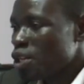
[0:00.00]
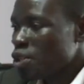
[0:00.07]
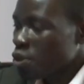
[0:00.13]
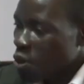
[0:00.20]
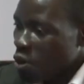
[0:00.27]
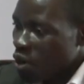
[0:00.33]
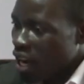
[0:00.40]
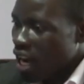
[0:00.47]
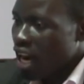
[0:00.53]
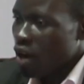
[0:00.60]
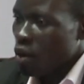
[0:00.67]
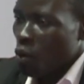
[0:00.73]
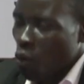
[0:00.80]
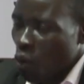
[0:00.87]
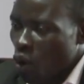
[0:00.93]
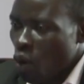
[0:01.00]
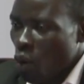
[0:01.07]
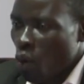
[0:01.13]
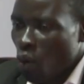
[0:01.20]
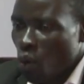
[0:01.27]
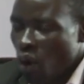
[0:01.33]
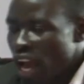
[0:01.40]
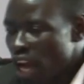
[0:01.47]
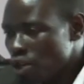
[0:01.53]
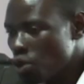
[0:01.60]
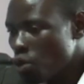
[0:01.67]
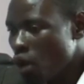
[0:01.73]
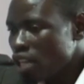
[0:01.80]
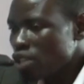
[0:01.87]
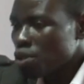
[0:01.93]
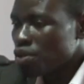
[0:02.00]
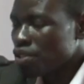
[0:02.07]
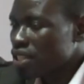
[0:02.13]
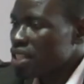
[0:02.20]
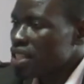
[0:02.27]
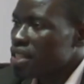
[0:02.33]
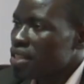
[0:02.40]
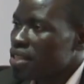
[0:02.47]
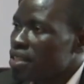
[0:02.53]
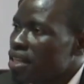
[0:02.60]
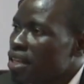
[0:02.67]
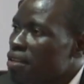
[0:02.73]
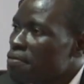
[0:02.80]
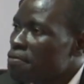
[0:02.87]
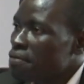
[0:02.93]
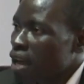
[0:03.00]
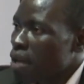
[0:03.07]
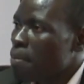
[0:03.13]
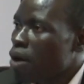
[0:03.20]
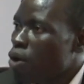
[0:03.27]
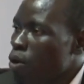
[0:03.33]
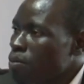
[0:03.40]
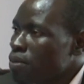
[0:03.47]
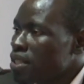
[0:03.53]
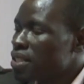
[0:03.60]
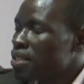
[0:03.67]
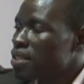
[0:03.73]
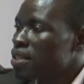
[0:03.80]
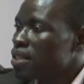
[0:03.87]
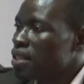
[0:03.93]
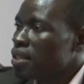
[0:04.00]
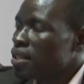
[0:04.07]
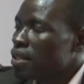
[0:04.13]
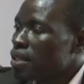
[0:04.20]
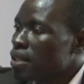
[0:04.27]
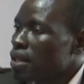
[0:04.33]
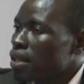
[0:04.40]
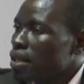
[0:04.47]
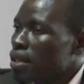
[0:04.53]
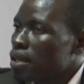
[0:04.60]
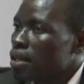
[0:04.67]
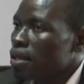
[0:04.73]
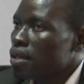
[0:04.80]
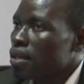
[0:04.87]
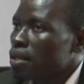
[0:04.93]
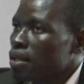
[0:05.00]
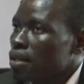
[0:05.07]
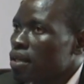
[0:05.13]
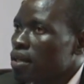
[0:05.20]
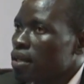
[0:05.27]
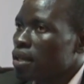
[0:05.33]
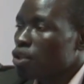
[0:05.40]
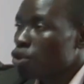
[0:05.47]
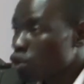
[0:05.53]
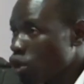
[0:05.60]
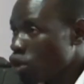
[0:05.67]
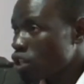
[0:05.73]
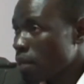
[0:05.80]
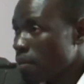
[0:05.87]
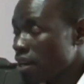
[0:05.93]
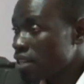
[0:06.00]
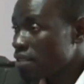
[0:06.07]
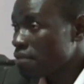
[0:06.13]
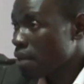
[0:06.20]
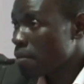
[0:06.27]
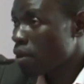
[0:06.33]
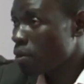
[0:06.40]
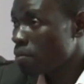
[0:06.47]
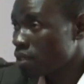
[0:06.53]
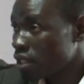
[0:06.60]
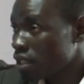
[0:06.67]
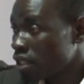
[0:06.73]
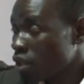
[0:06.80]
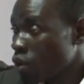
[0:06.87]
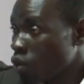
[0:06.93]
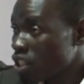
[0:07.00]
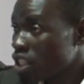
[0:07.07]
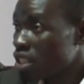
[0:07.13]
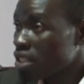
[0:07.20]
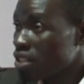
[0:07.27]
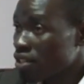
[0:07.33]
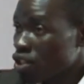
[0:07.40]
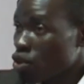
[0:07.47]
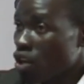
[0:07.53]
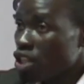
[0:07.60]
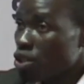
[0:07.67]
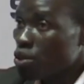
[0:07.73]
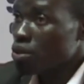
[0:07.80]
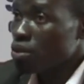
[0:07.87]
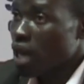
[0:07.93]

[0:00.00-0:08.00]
So where do you want to see the fiber optic? You talked about the fiber optic, which is going to